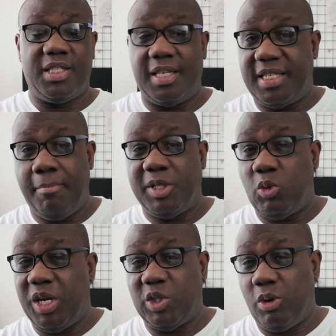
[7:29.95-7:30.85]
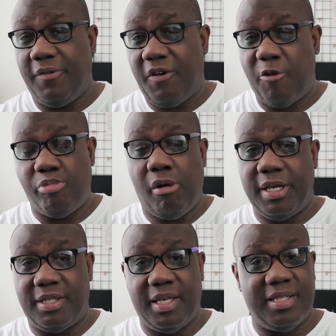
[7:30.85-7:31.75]
September 2025
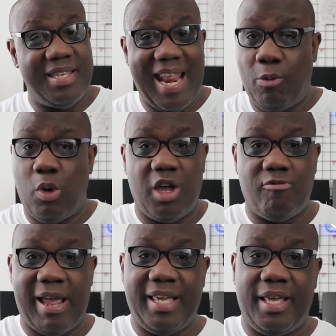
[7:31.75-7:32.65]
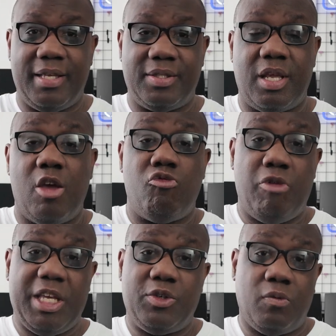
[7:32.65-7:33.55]
prices, network rankings,
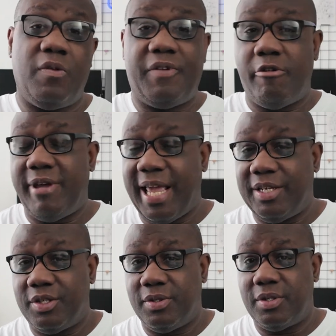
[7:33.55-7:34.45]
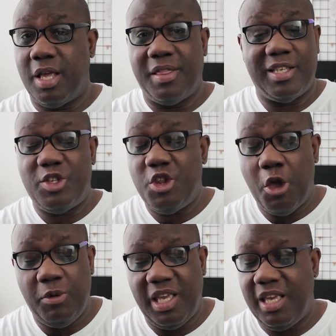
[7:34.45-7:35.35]
regional variations, there's
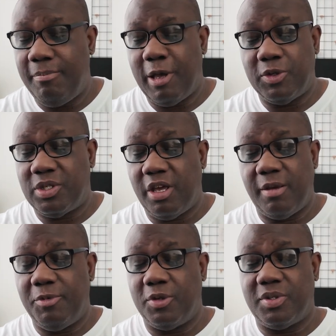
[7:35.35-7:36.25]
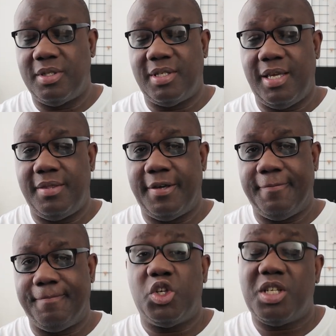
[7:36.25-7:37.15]
no email sign-up nonsense
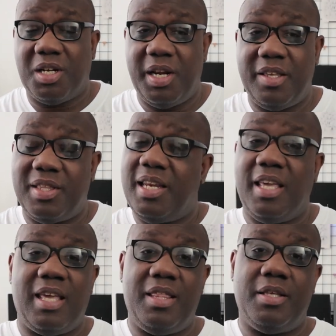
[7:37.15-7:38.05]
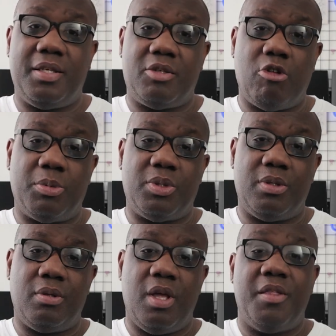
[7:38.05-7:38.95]
either. Just click the link in the
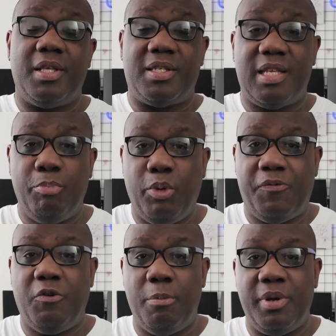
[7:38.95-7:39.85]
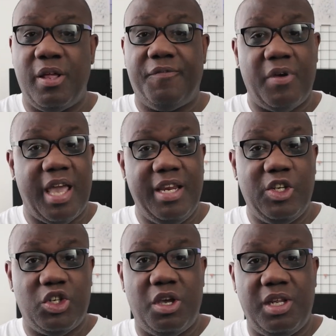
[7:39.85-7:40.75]
description. The simple formula for
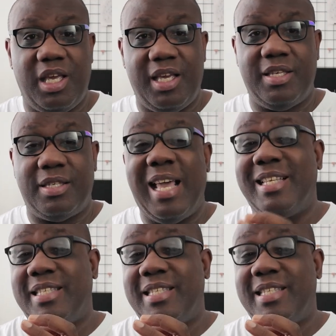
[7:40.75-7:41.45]
any journey is